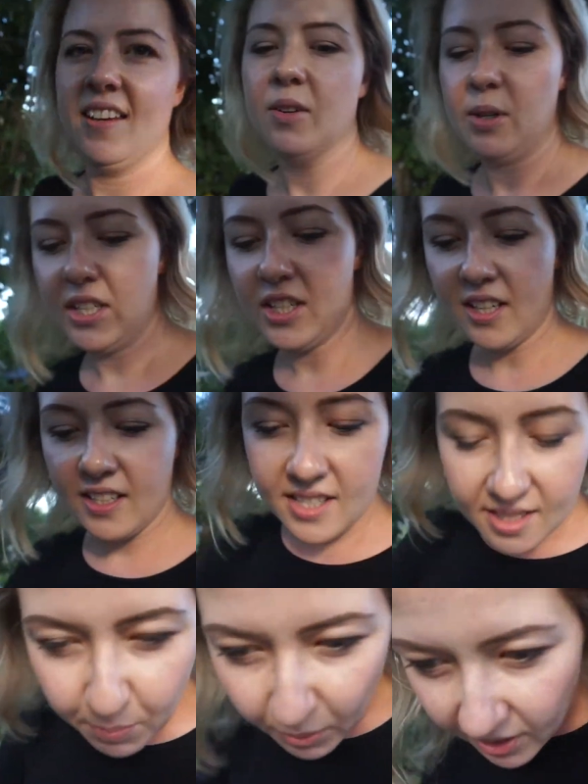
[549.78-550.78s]
we
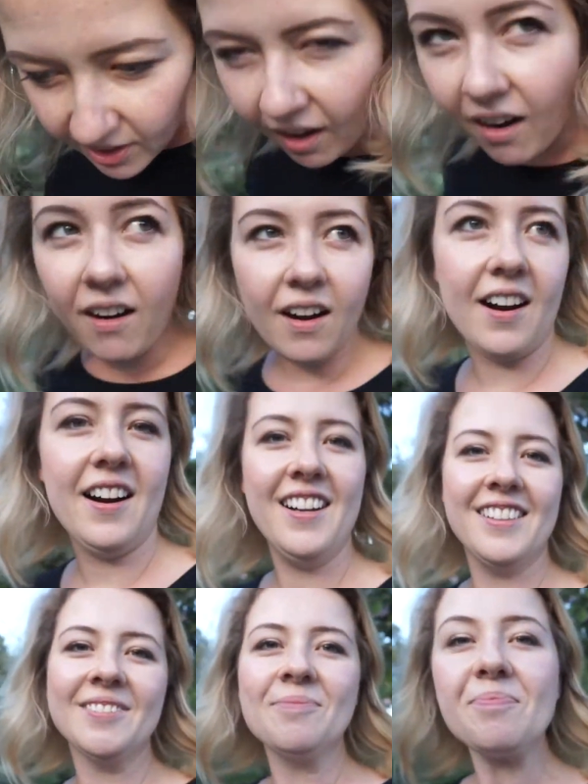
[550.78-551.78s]
just put our
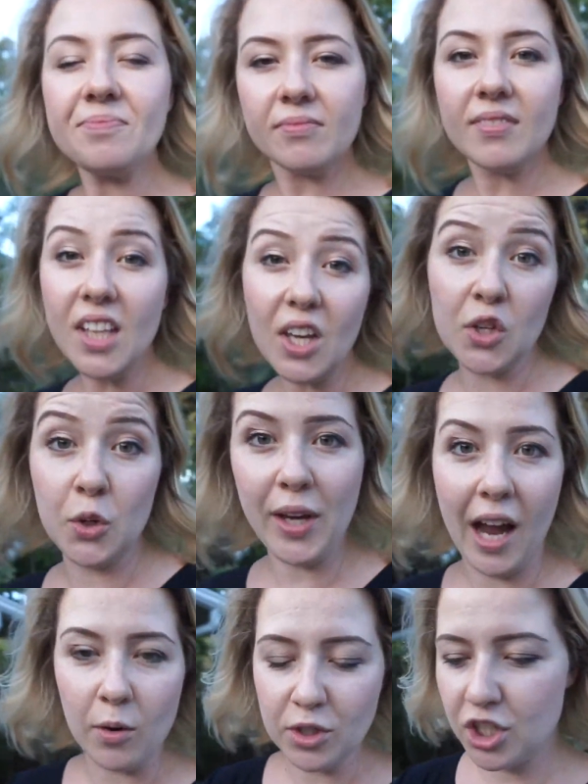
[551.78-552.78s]
new
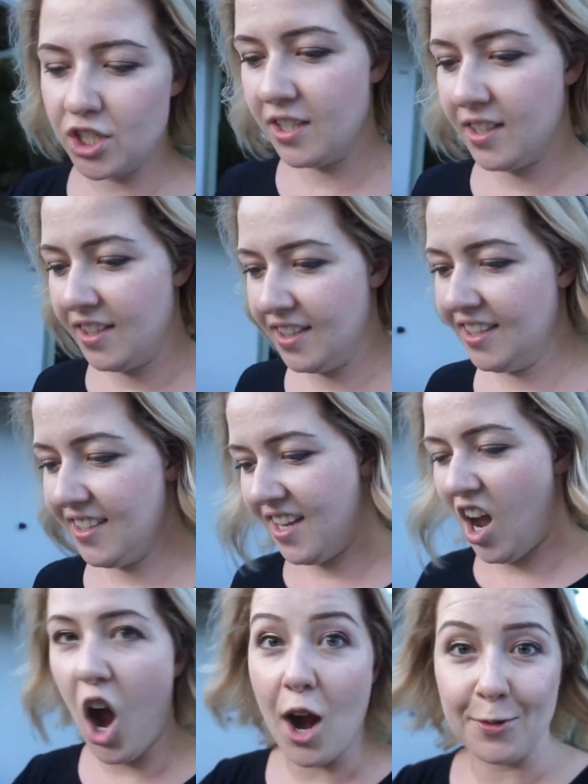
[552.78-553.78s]
couch,
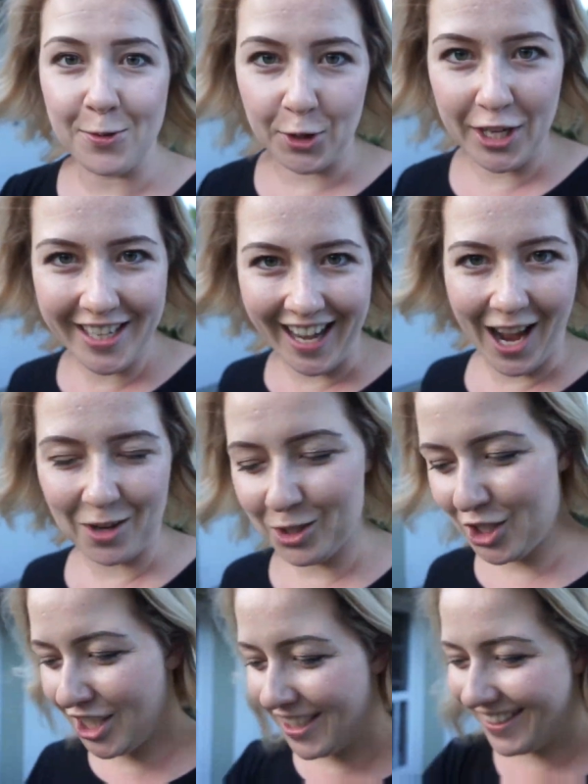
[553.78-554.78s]
our free
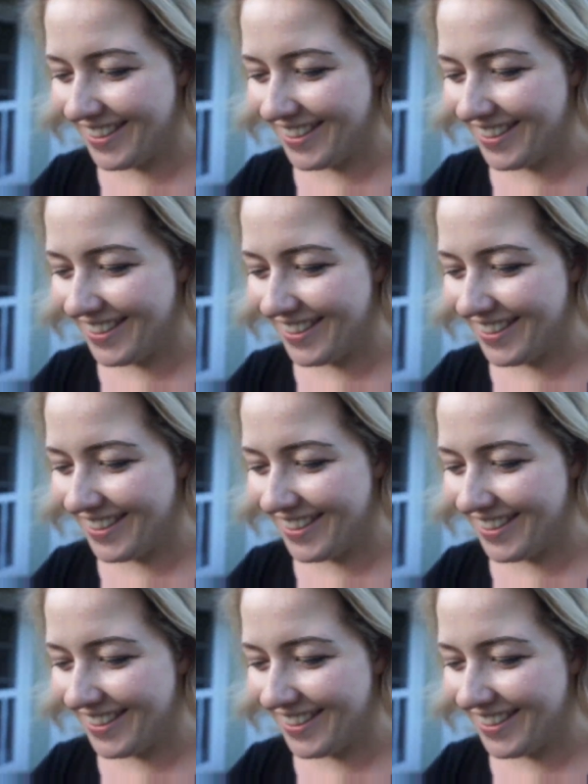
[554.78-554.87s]
couch,